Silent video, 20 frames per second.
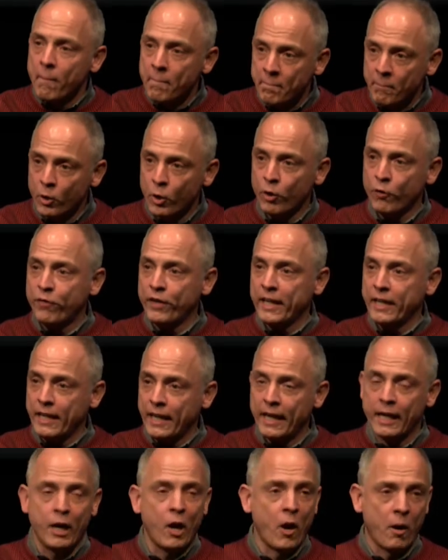moving
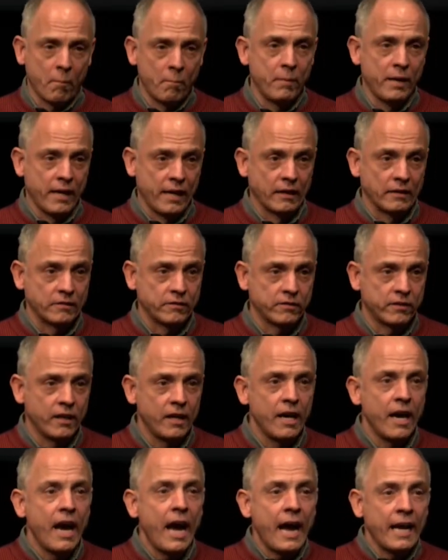in our midst.
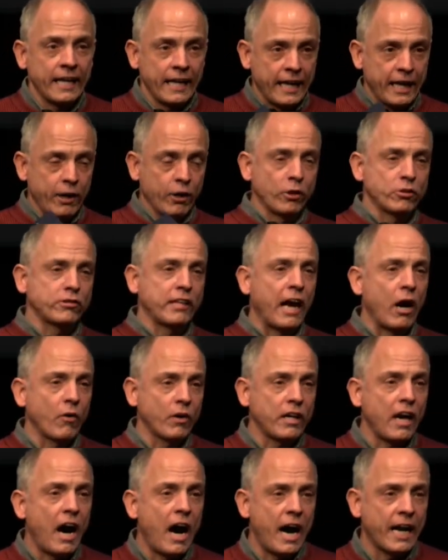And here's how
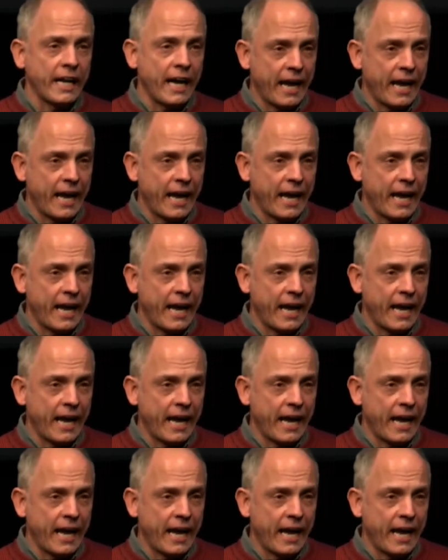God